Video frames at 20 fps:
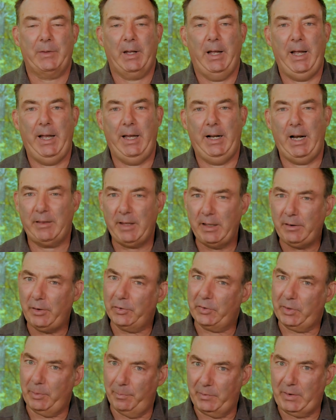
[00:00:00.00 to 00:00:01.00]
And I think
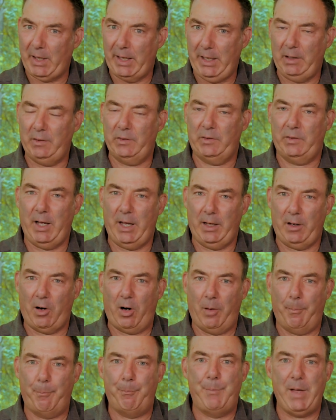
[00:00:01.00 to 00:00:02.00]
there's some things that
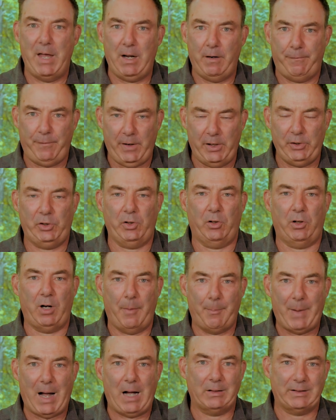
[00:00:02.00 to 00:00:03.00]
are beneficial
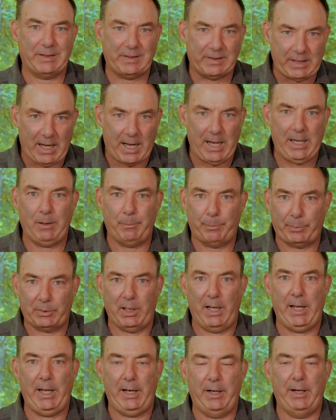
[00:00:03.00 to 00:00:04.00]
about staying
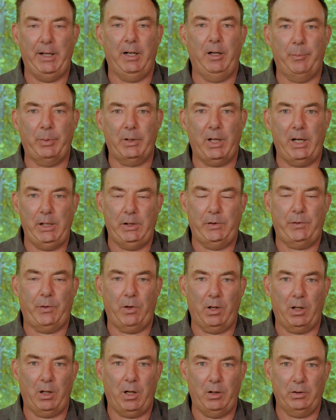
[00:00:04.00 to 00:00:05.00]
planted in a place
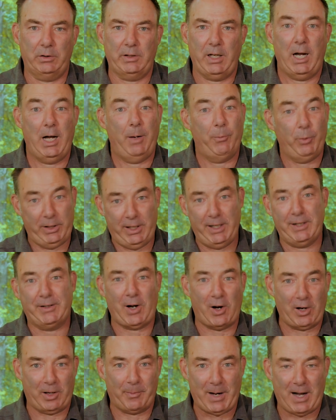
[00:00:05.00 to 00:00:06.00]
for a long time. We did
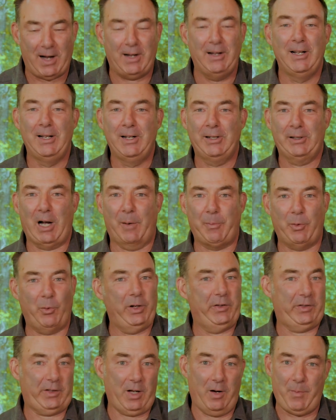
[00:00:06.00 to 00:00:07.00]
talk about a couple of
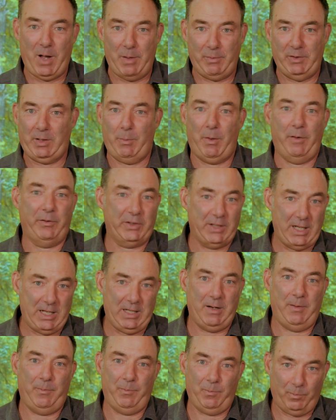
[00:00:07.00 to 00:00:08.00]
weeks ago, maybe some of us
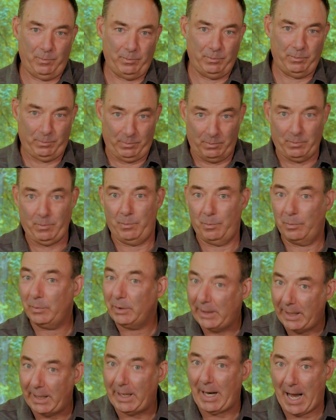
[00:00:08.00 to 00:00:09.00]
need to
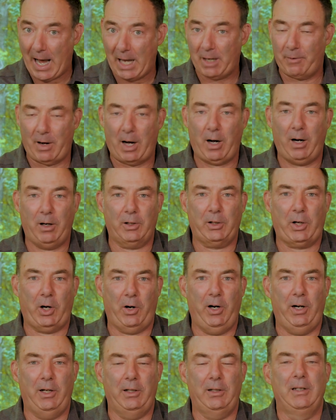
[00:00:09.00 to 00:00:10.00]
get out of our
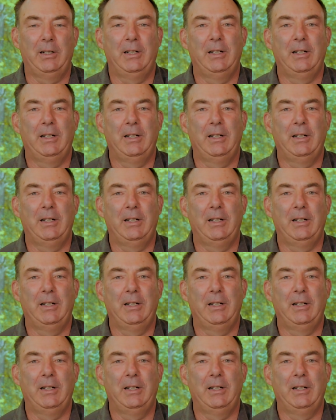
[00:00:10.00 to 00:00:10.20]
current